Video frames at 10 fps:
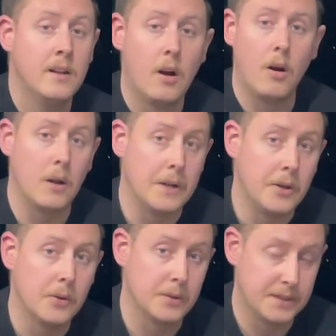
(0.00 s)
All I
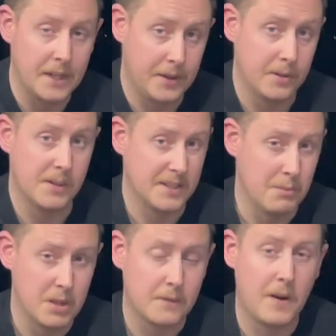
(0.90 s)
know is that there is a
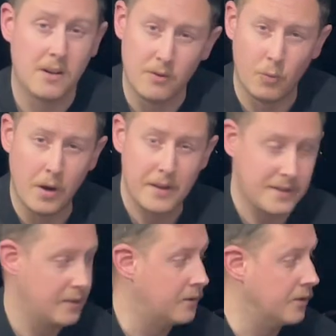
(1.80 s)
misfire on one of the
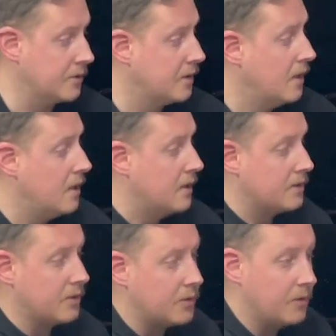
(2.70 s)
cylinders.
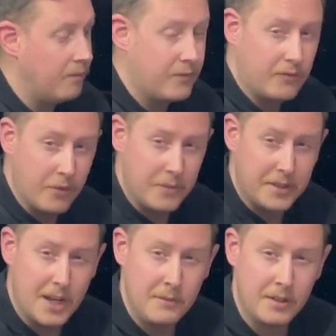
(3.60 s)
So from the
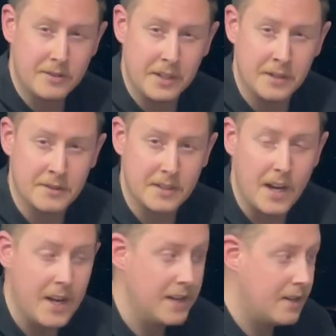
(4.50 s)
timing chain
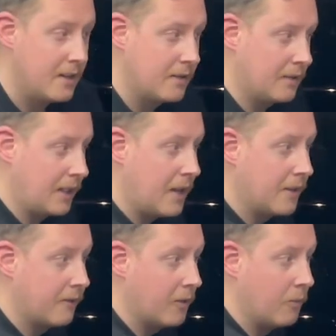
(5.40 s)
side, I'm
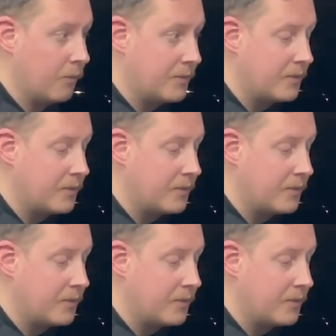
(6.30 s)
counting from